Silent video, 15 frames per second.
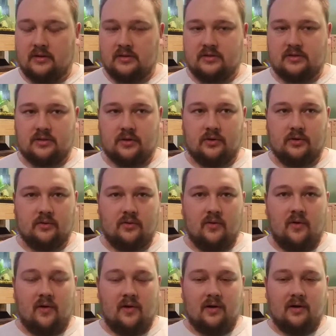So
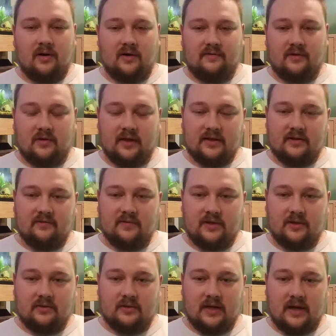if you like the
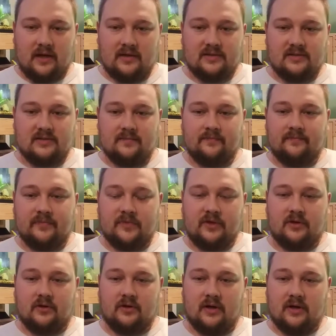video, guys,
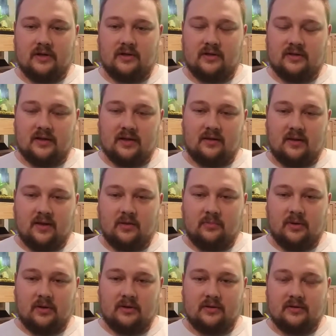go ahead and click that like
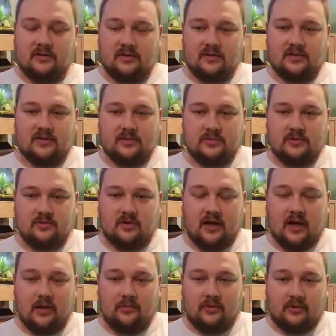button,
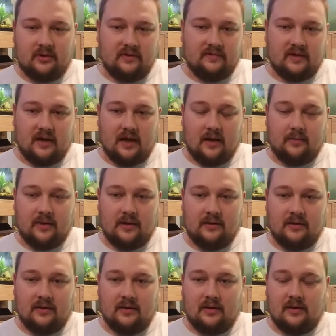subscribe, leave a comment,
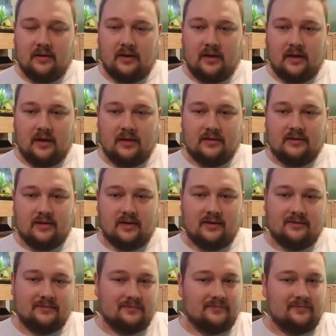and I